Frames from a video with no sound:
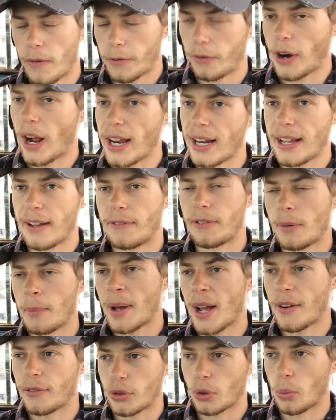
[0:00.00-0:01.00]
Friday
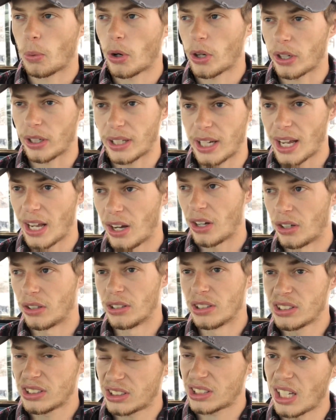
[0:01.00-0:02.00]
from after work till
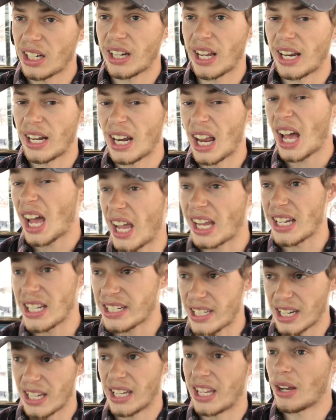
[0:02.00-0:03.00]
Sunday night
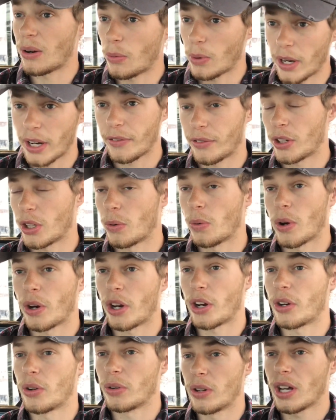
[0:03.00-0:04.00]
to get whatever you
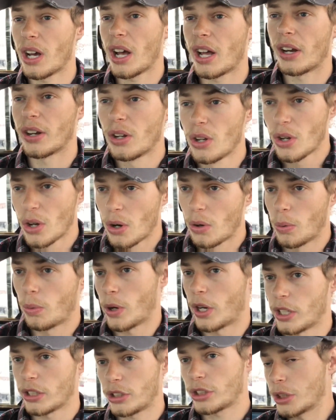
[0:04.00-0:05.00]
want to do done,
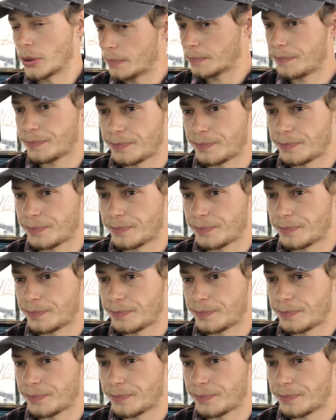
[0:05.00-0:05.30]
which,